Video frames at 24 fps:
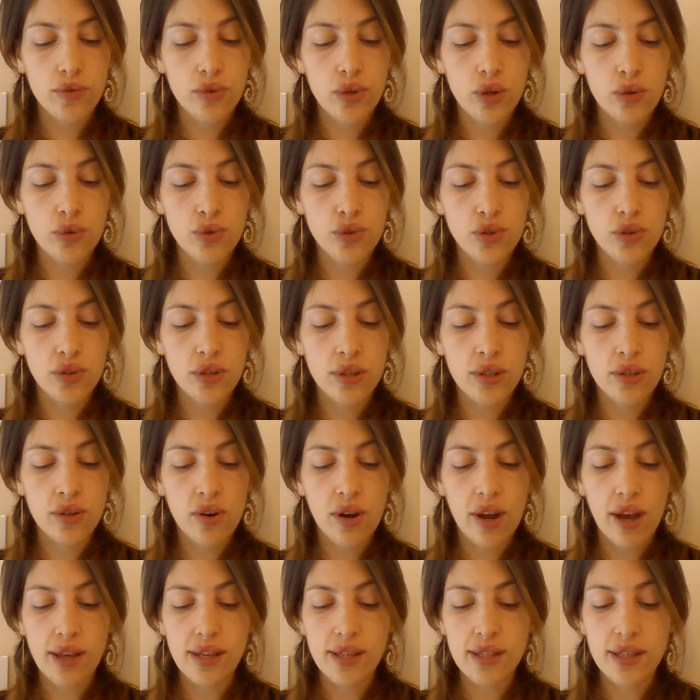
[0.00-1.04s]
dilute
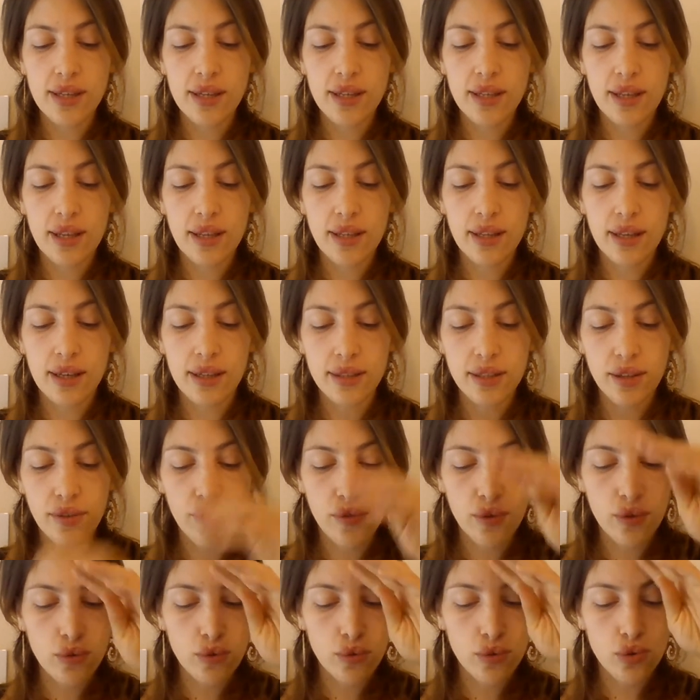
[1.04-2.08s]
nitric acid and add a
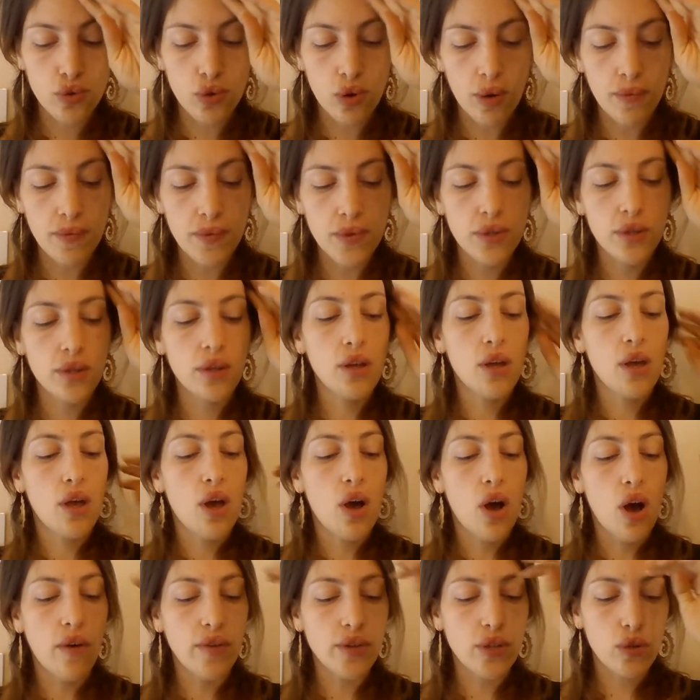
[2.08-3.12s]
few drops of
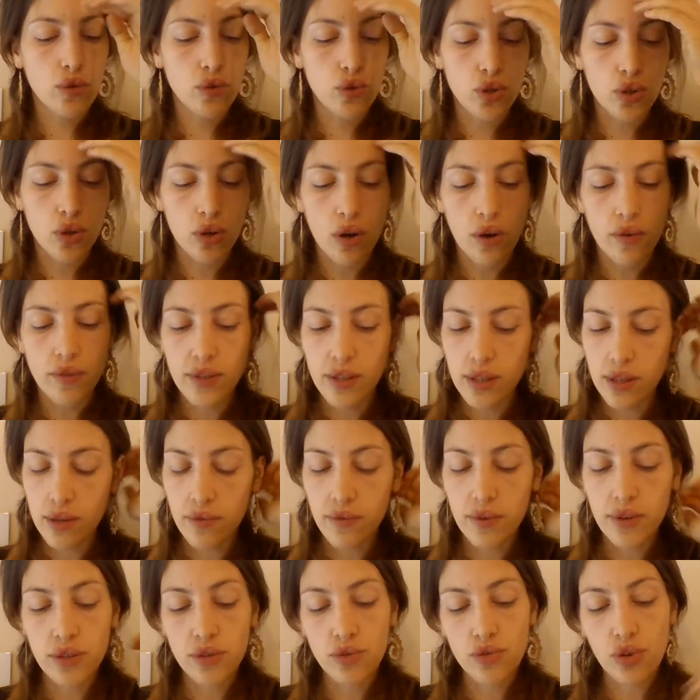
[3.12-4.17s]
a solution of
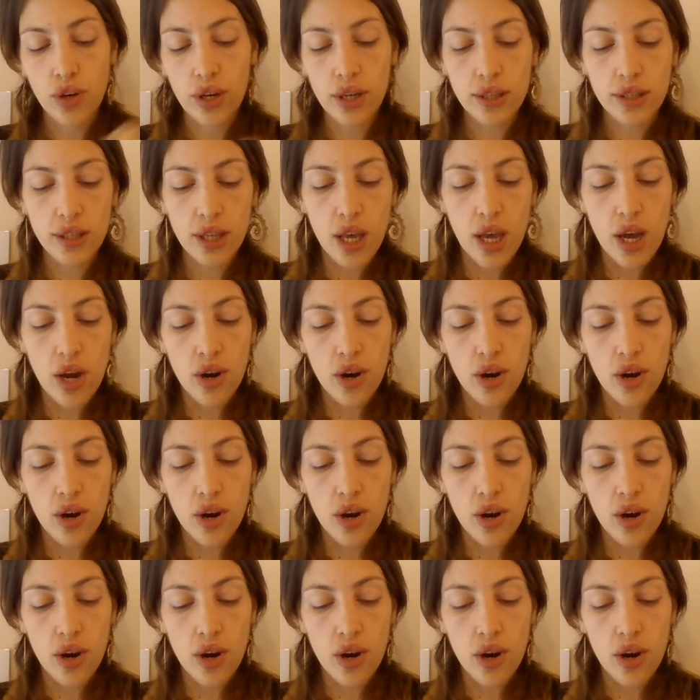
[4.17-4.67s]
acetyl nitrate.